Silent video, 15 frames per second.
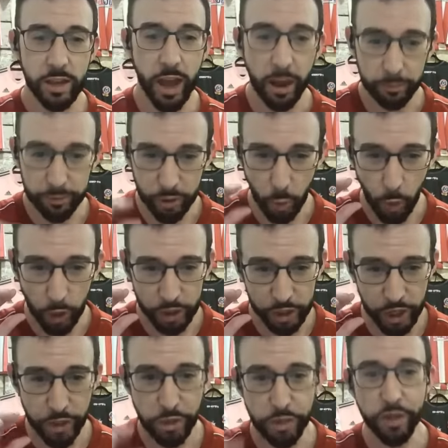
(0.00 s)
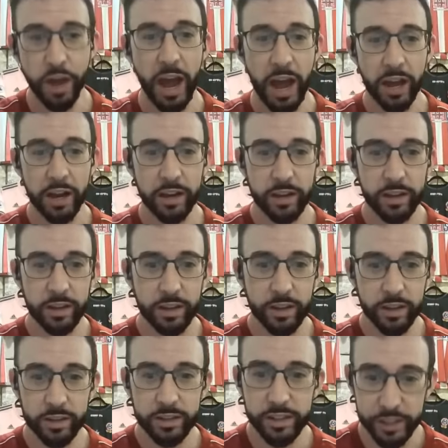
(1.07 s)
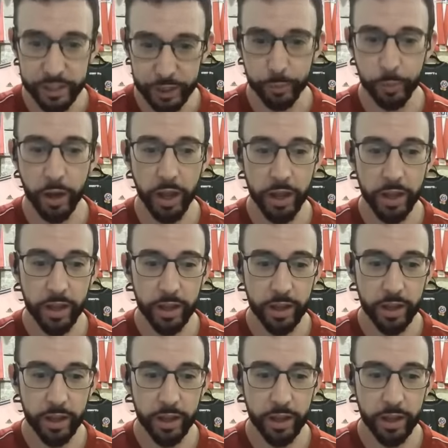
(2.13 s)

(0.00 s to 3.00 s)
after watching that display.